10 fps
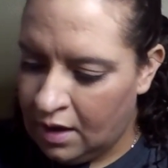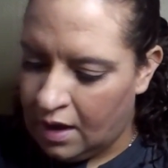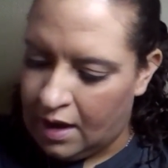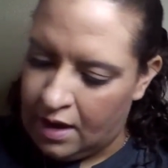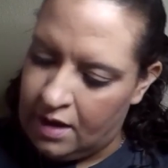
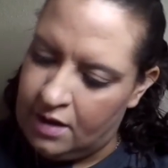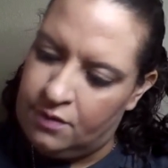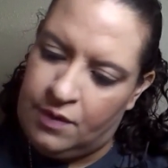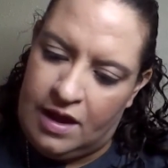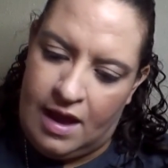And
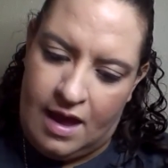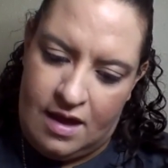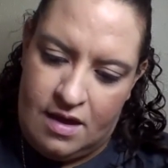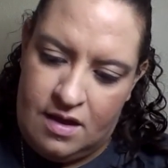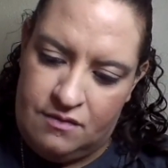we
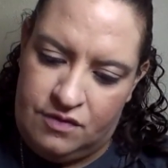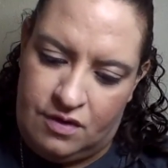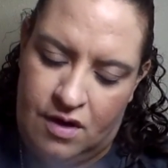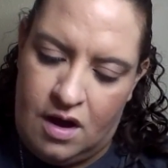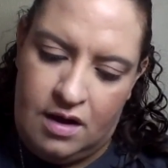have your
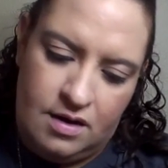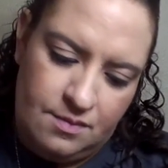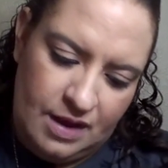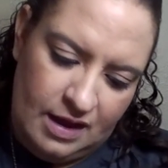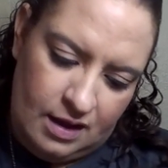Autumn
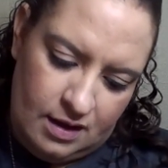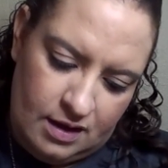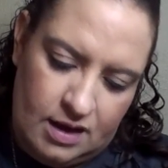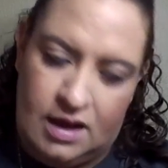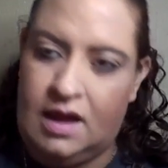It Kit,